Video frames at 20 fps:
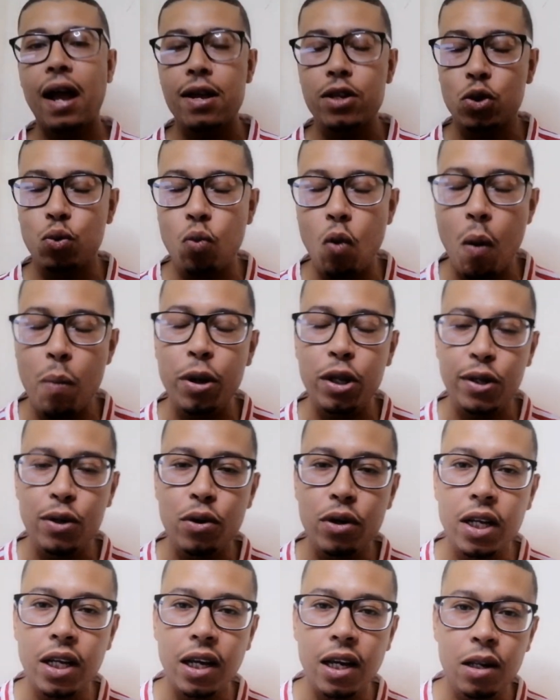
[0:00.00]
fans will be
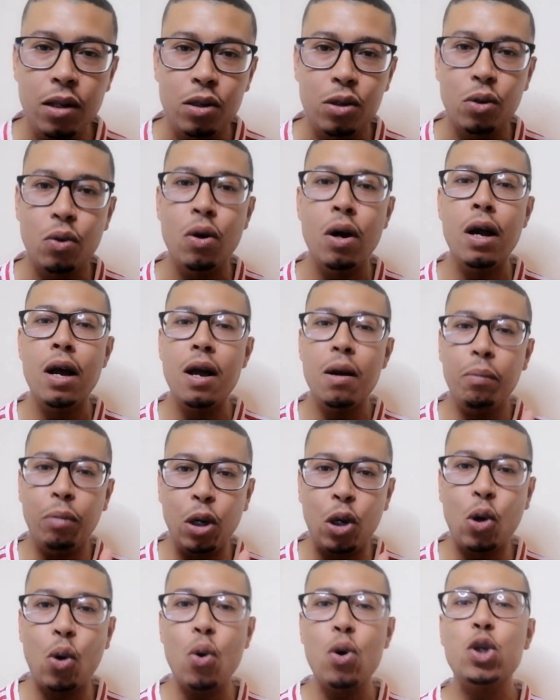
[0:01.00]
tuning into,
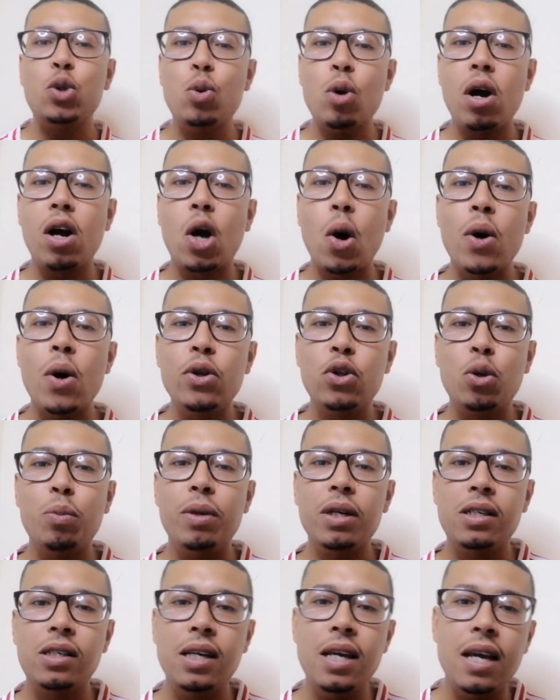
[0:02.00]
because we are going
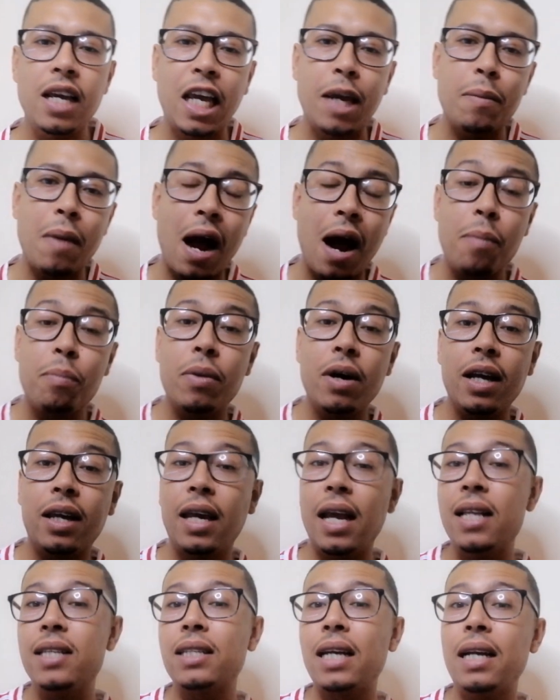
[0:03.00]
to be seeing him up
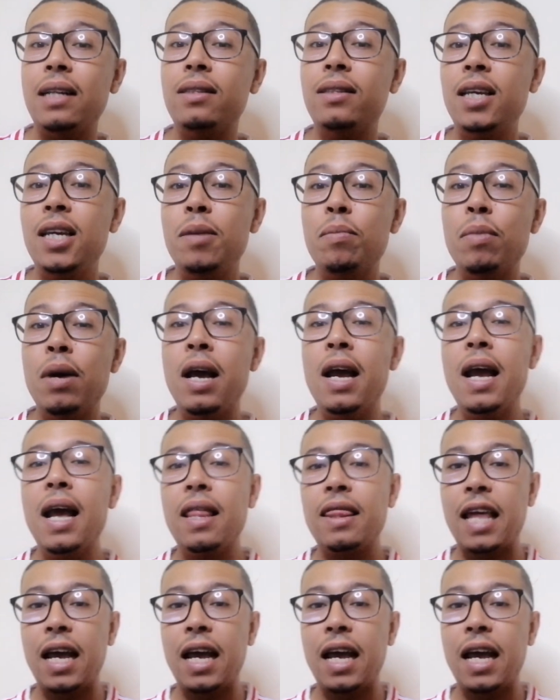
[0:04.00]
against a team